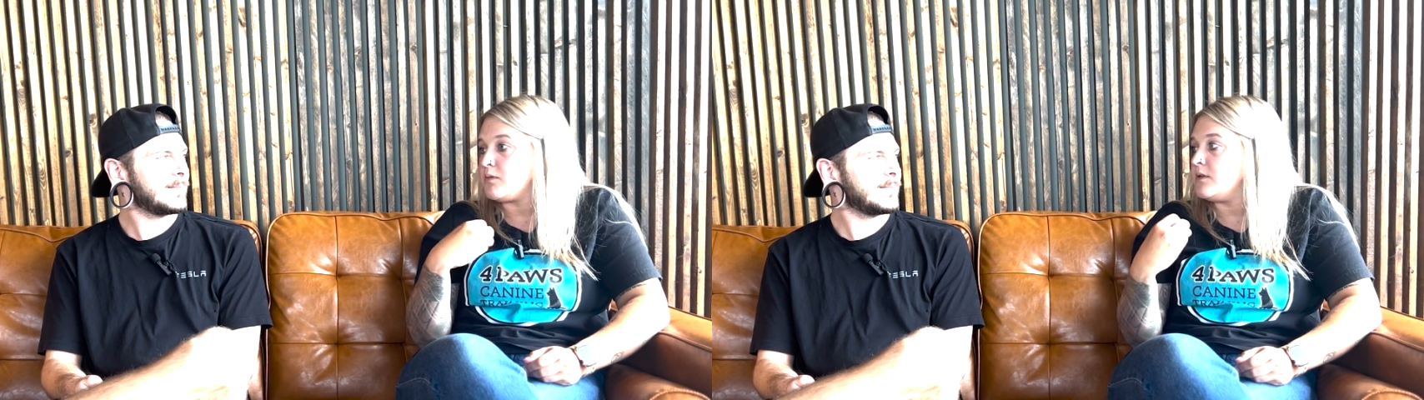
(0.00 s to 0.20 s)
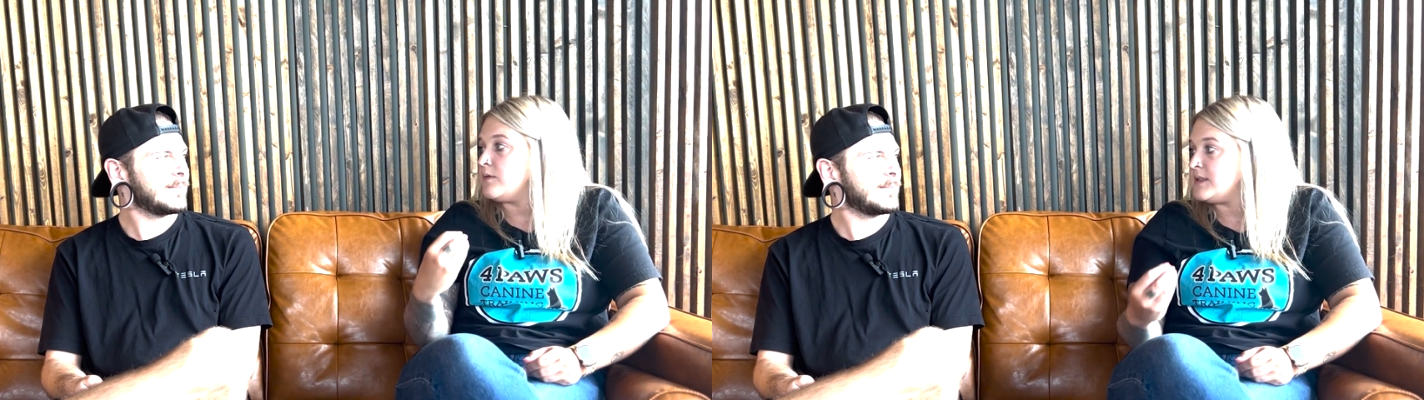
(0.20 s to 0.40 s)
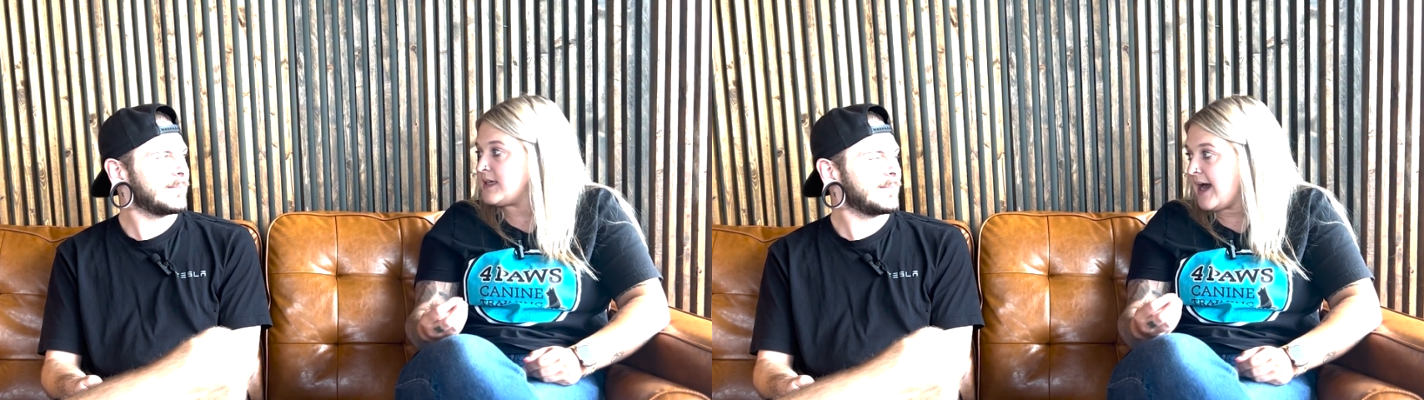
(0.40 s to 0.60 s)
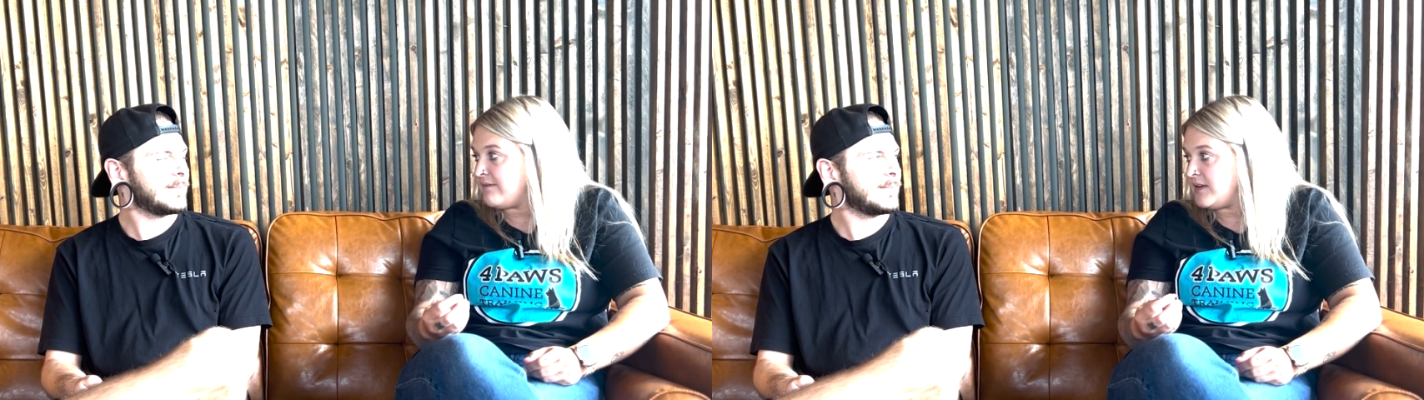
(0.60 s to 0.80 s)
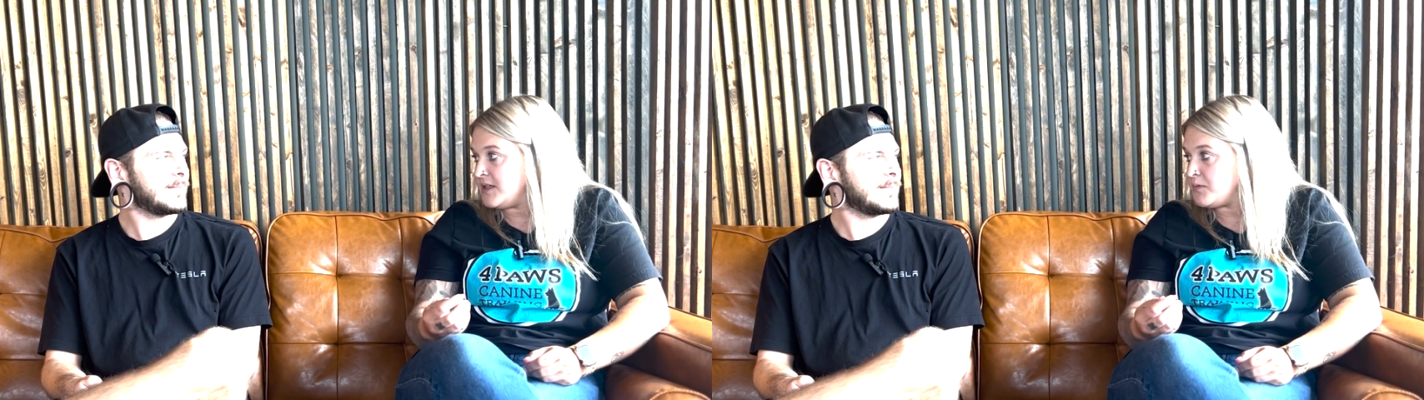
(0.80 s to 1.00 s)
We're the ones that have
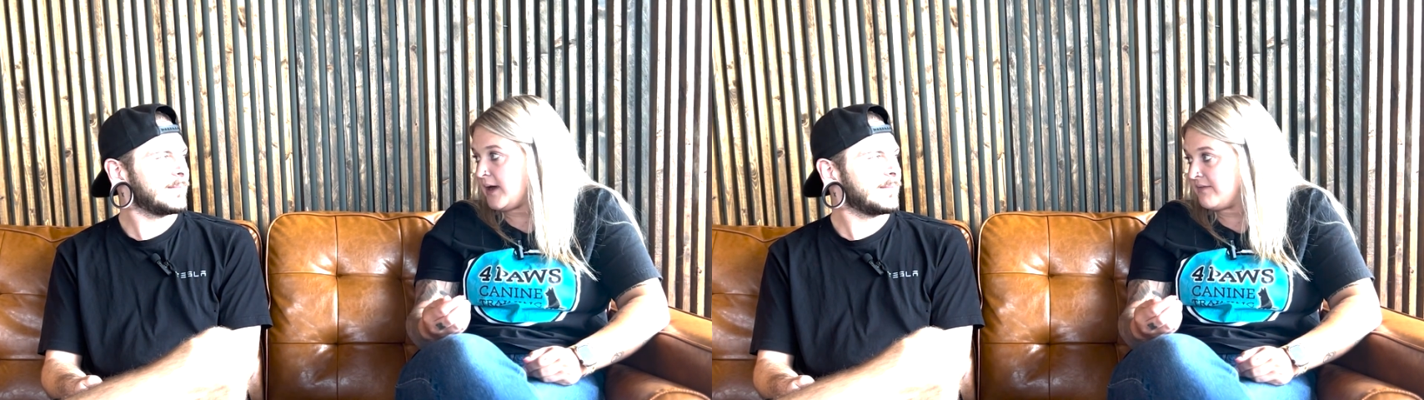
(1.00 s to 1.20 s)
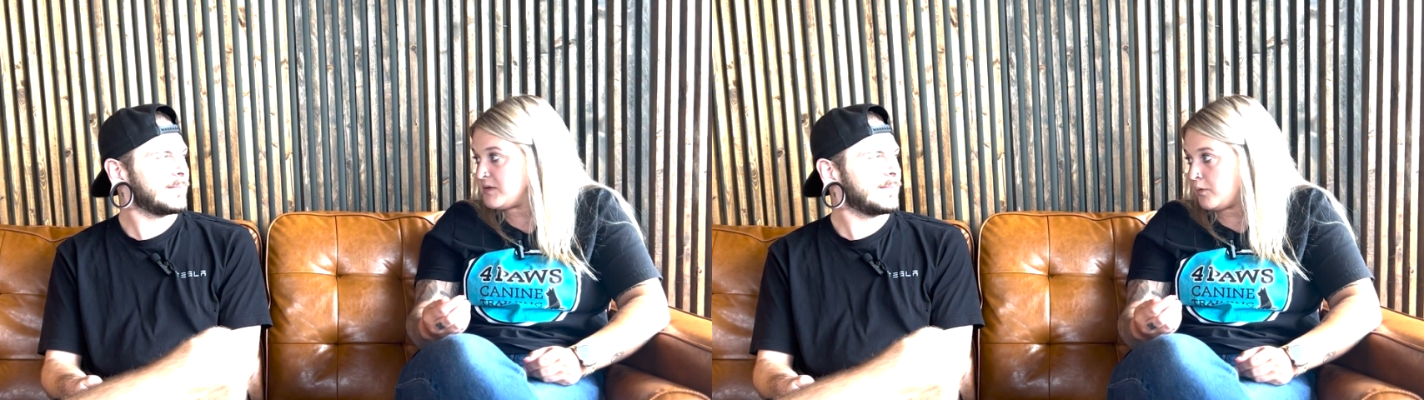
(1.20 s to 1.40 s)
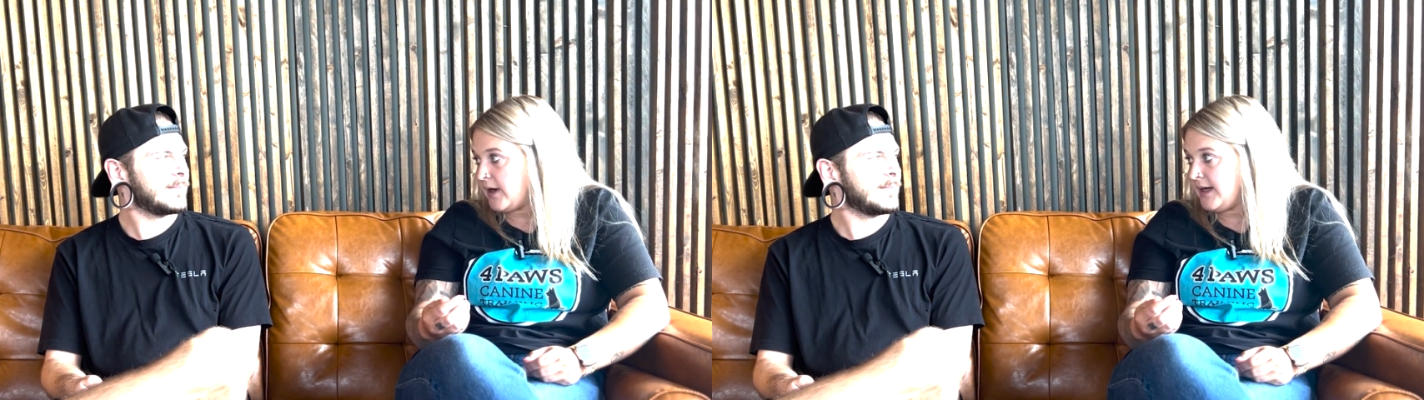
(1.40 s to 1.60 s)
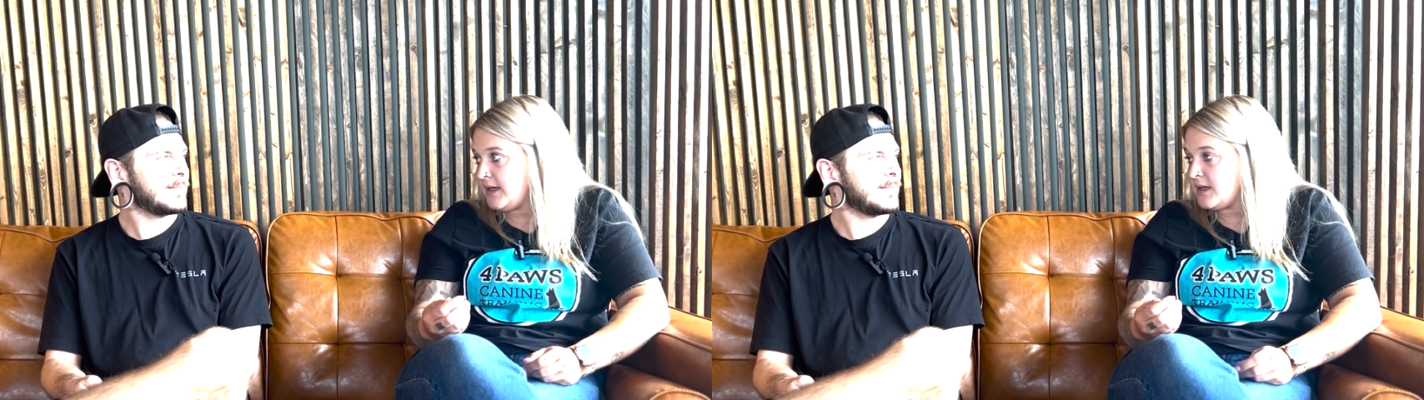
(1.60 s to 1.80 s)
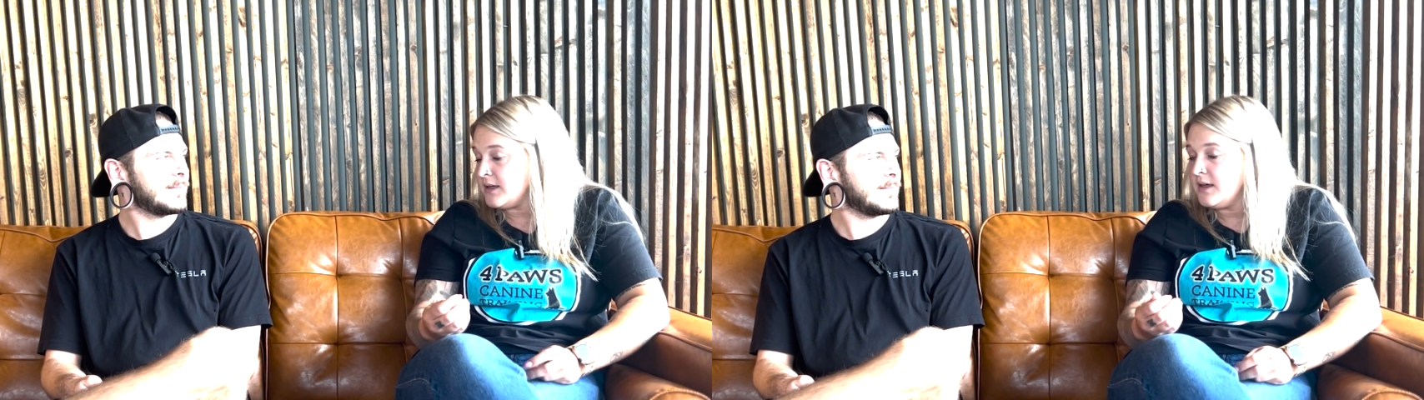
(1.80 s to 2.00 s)
things we have to break,